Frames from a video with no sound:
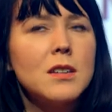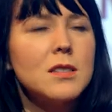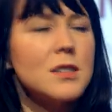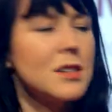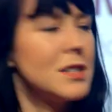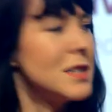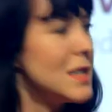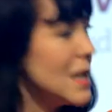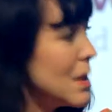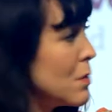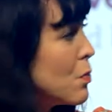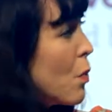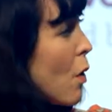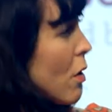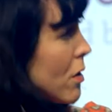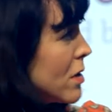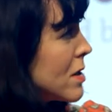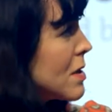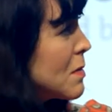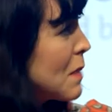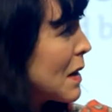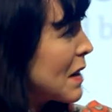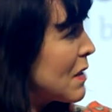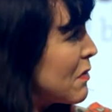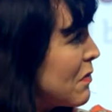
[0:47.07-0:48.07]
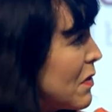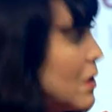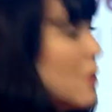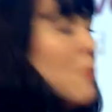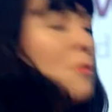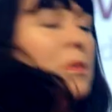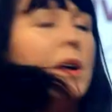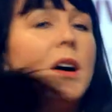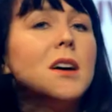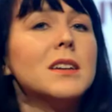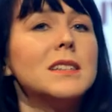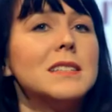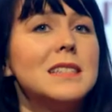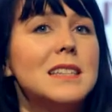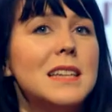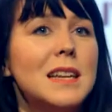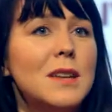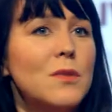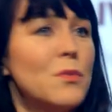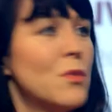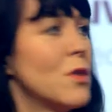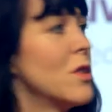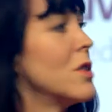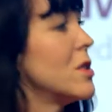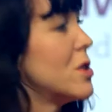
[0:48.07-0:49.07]
because I did want to make a film, but I
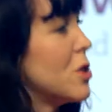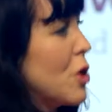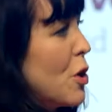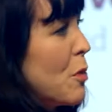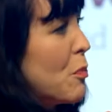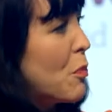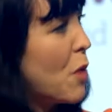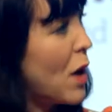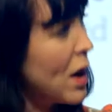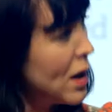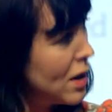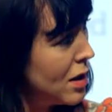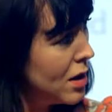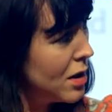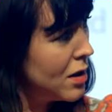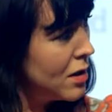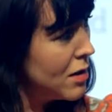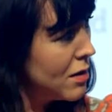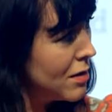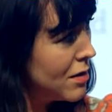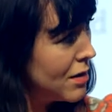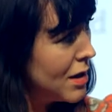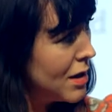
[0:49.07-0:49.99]
didn't want to do it pregnant